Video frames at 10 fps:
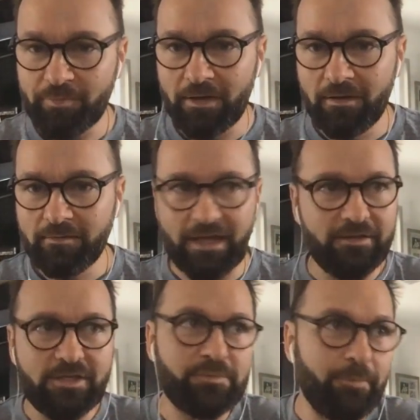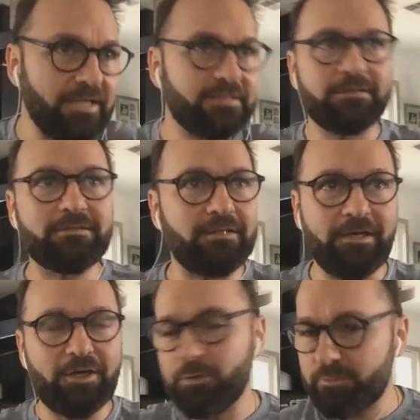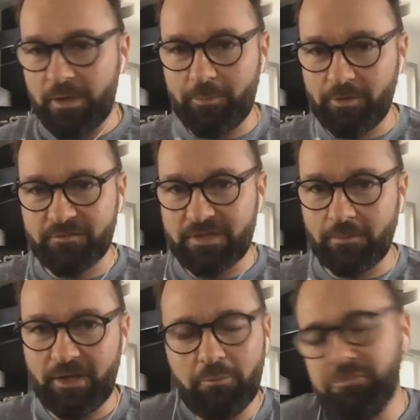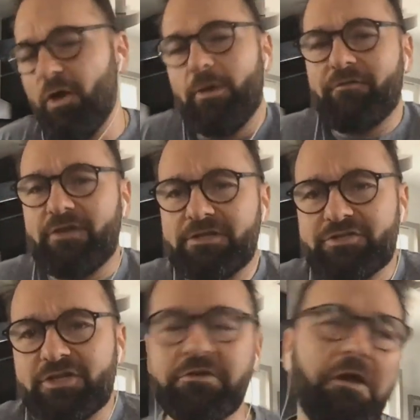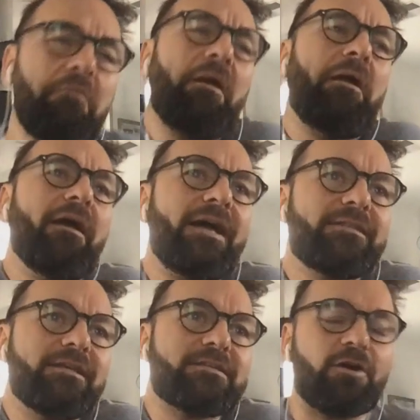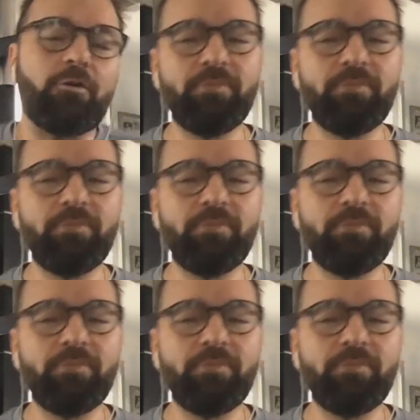They just baselessly accuse people of something with no evidence, just, eh, I think so.